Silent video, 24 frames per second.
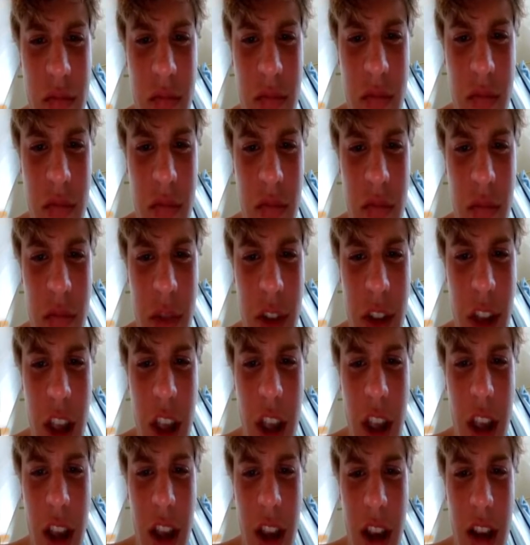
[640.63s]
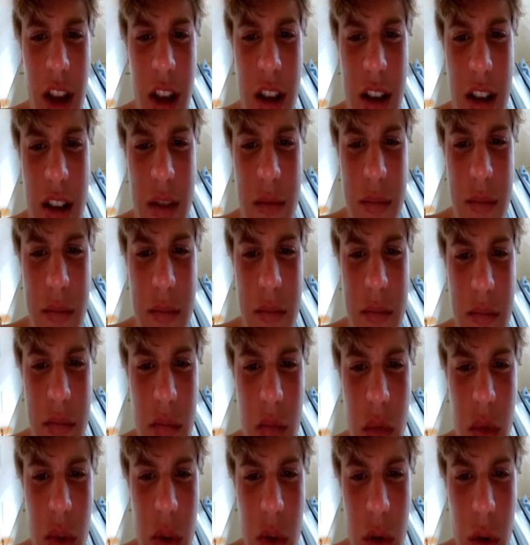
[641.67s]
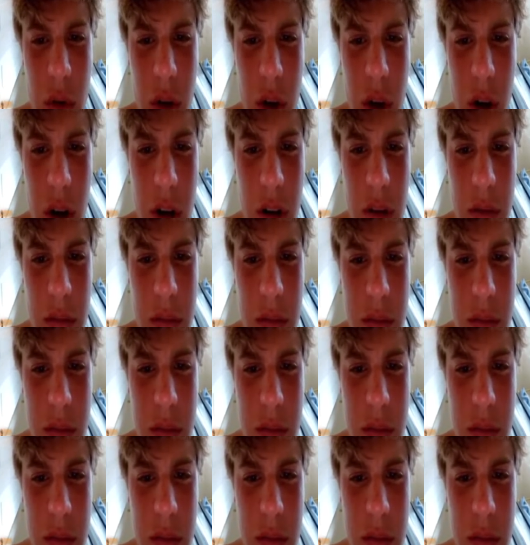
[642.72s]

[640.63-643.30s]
What is the longest word you can find? Hold on.